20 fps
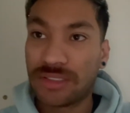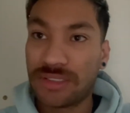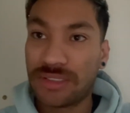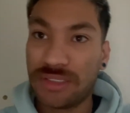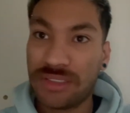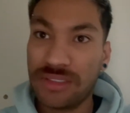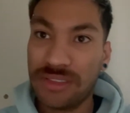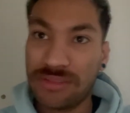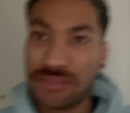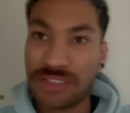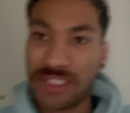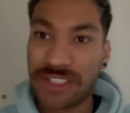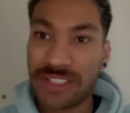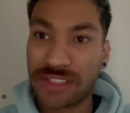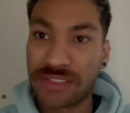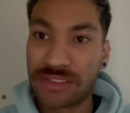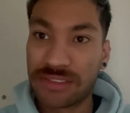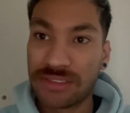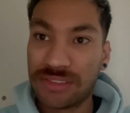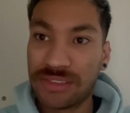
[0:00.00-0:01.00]
I don't know if I can
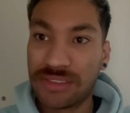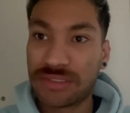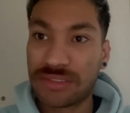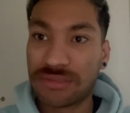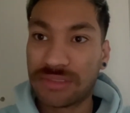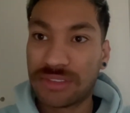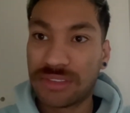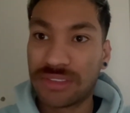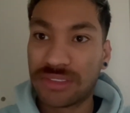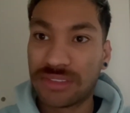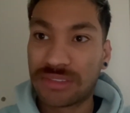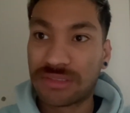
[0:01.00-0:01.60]
do it while